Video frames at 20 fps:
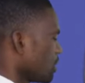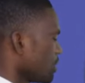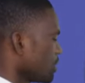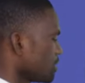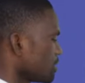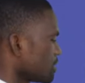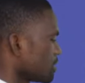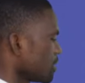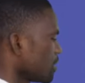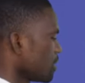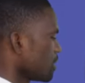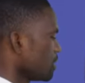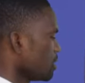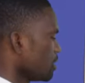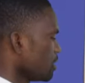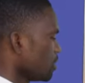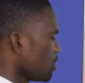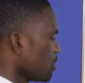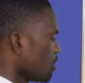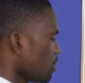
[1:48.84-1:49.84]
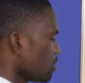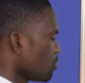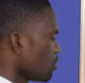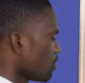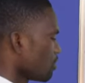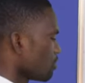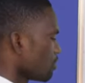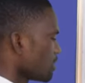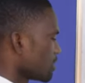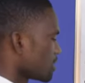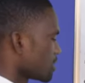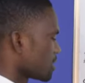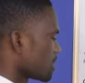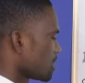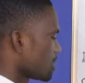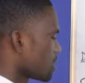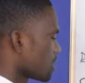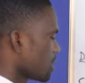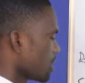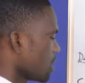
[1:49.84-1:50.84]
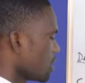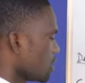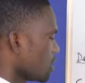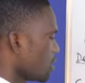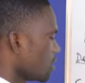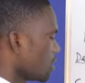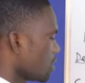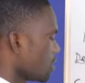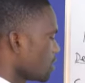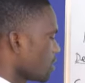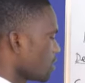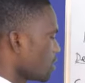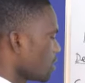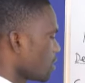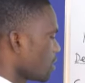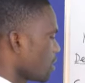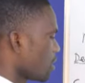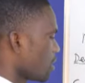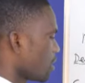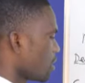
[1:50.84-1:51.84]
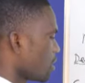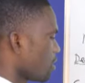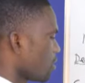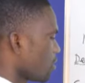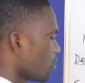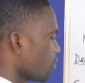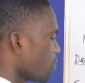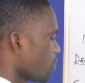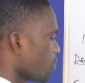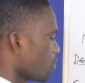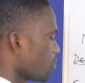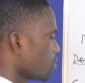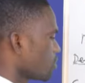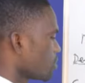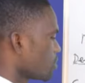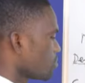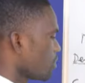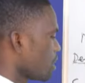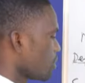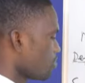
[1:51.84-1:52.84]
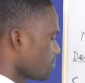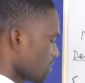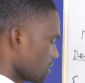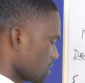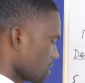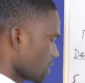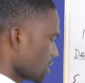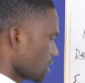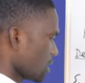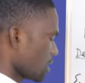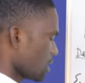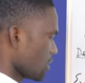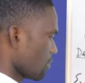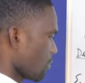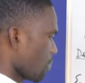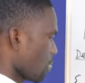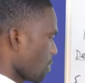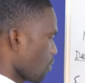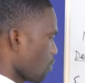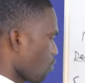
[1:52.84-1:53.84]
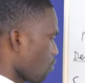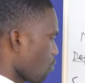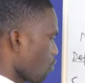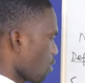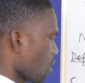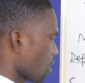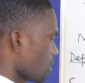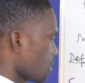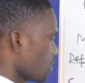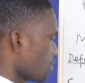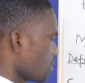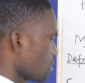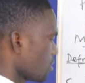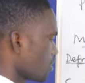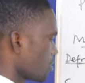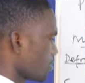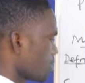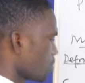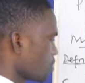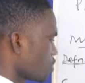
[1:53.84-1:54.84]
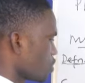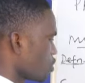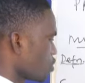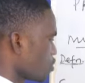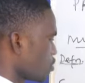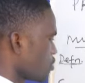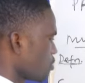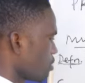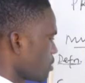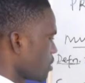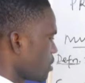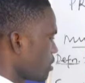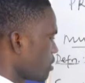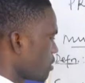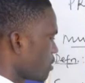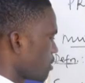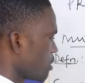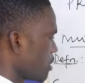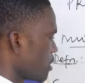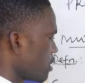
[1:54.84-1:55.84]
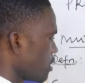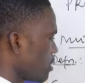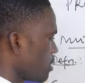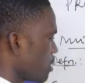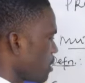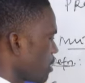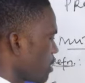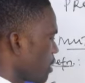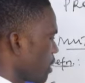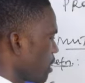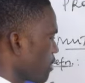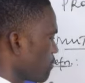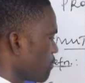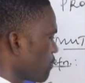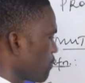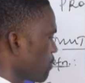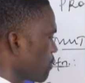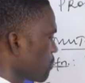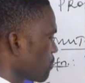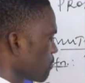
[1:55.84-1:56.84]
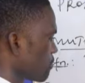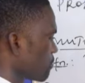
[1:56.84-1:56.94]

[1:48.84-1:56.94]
Let's say you have a set A whose members are 1, 2, 3, and 4.